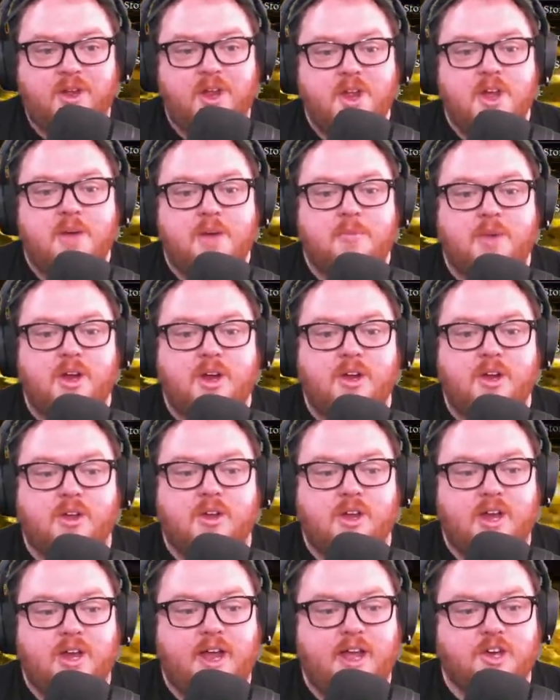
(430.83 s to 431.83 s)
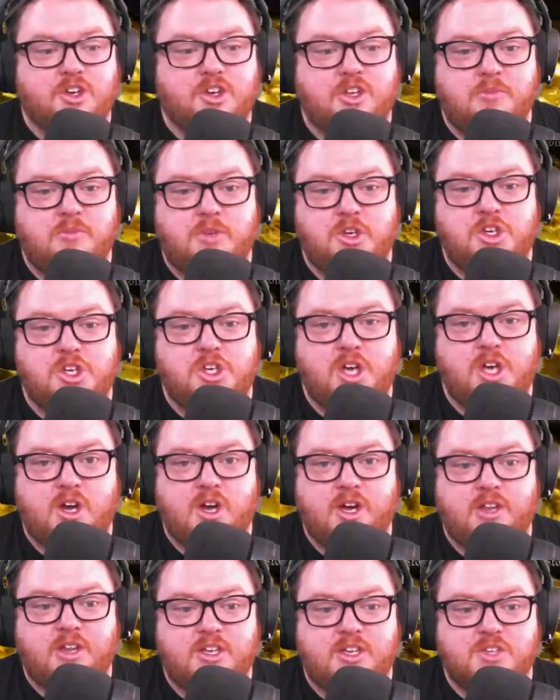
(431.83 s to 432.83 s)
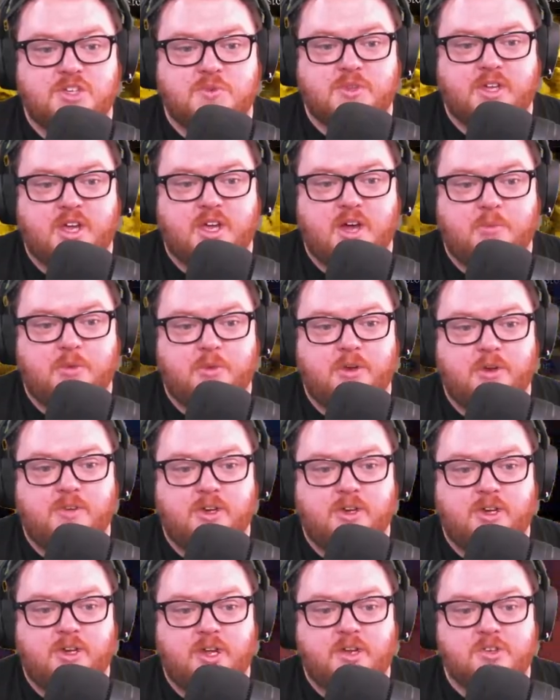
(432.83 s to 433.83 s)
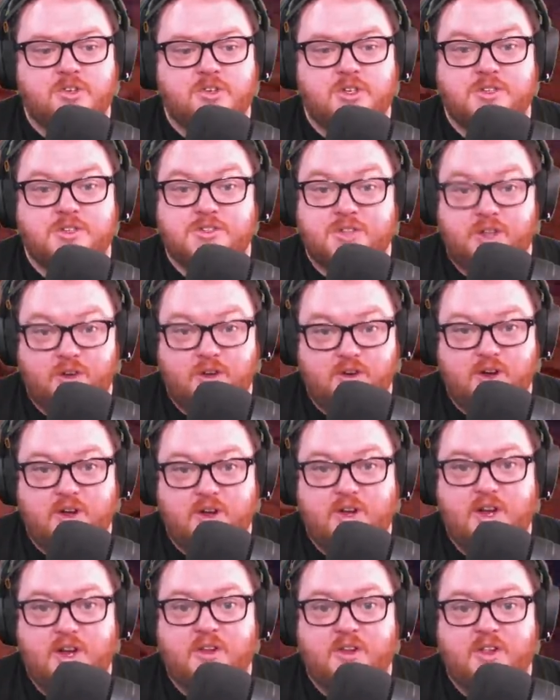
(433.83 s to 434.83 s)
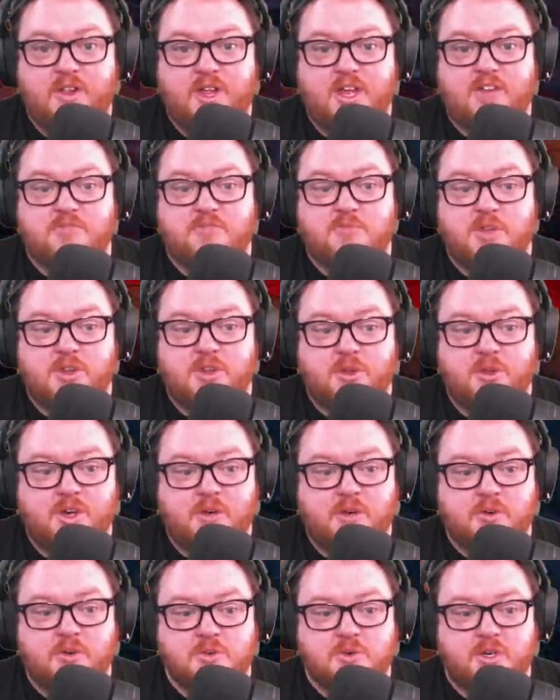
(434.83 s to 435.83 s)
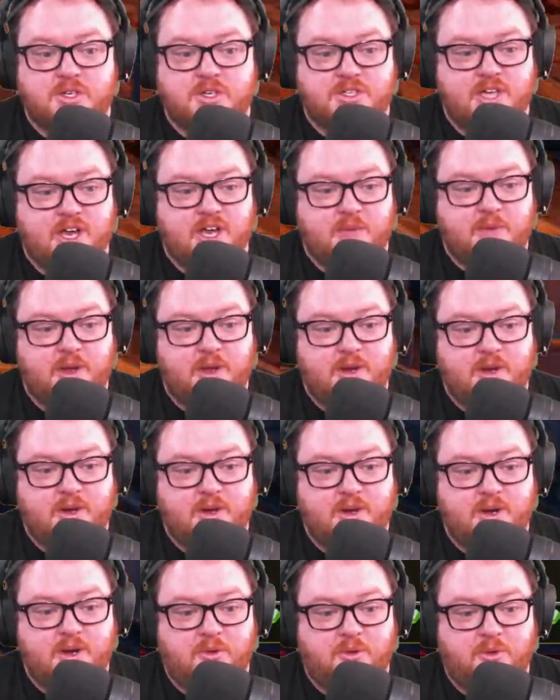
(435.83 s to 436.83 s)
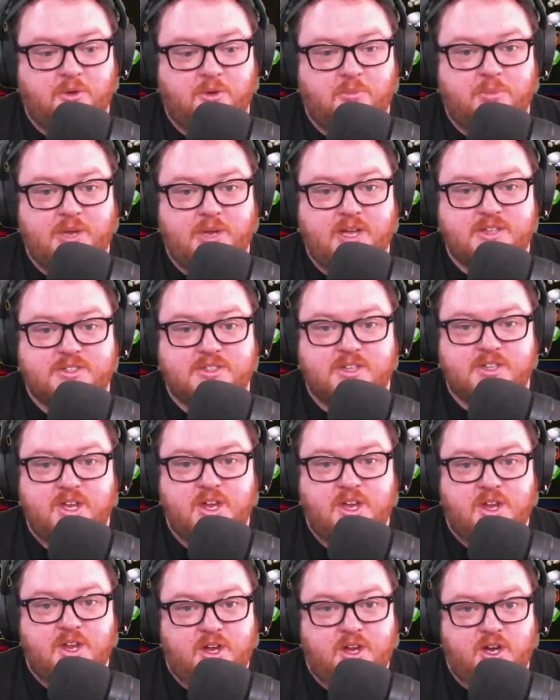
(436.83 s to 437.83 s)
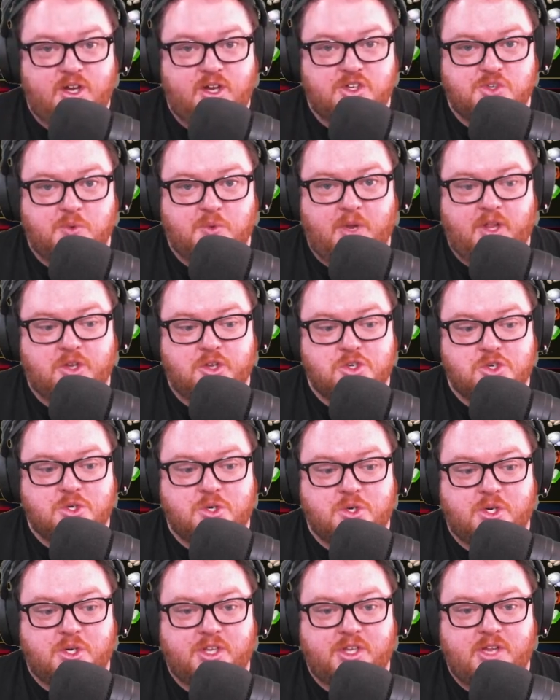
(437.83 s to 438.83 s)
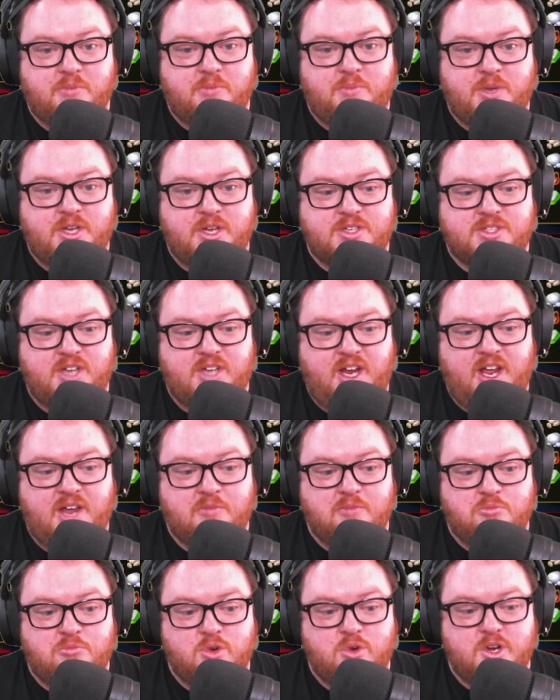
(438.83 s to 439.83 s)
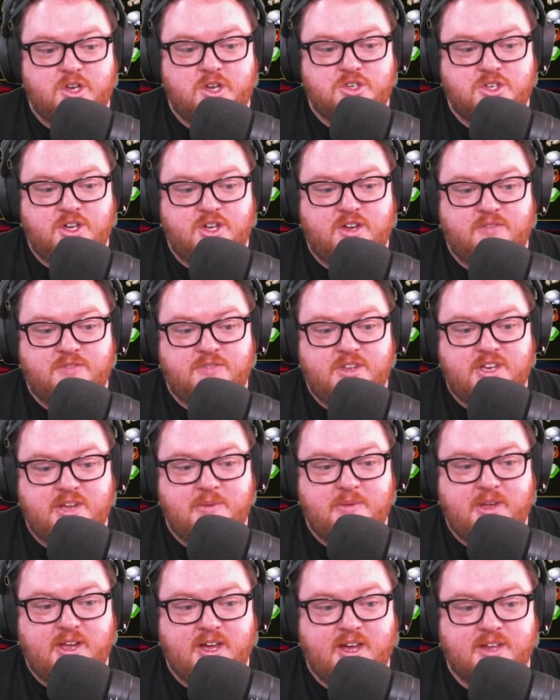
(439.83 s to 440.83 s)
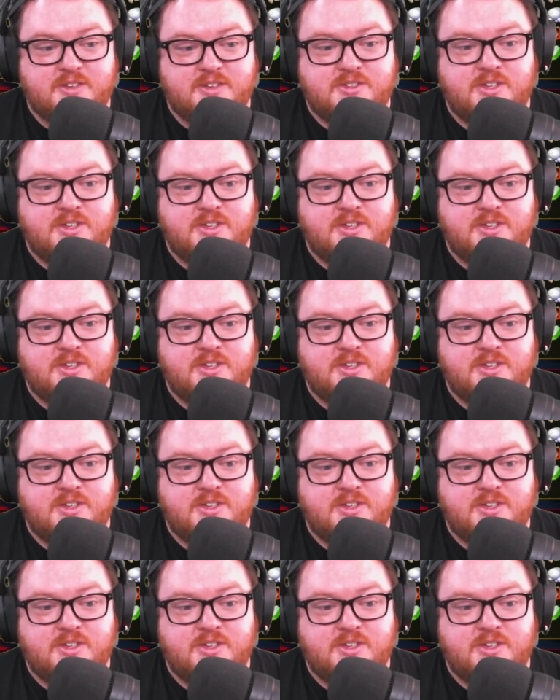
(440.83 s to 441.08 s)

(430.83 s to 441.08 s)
But you're going to actually be sharing these with a couple different dungeons. The Underground Enclave, Midlothier, which we're going to talk about here in a little bit, as well as your Olympus and Bridge of the Demigods.